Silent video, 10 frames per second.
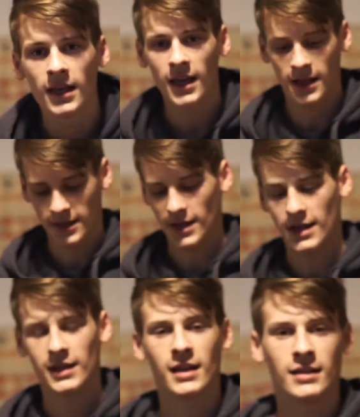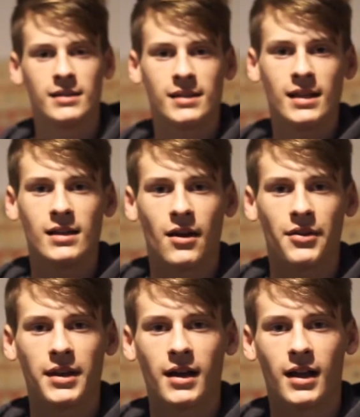and then I can see
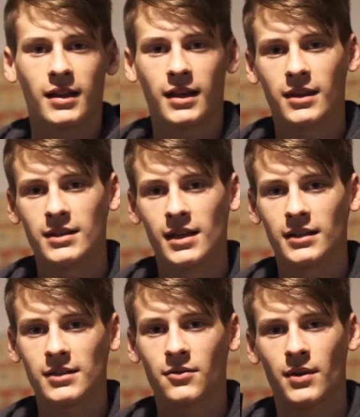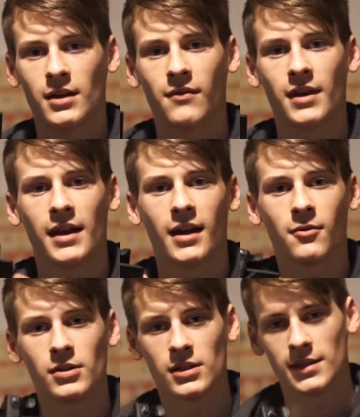nothing on like the tilt screen over here,
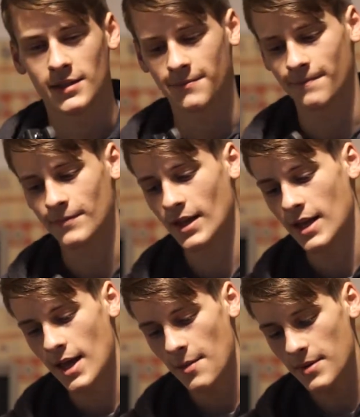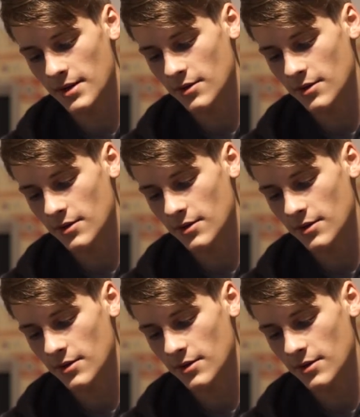which is a bit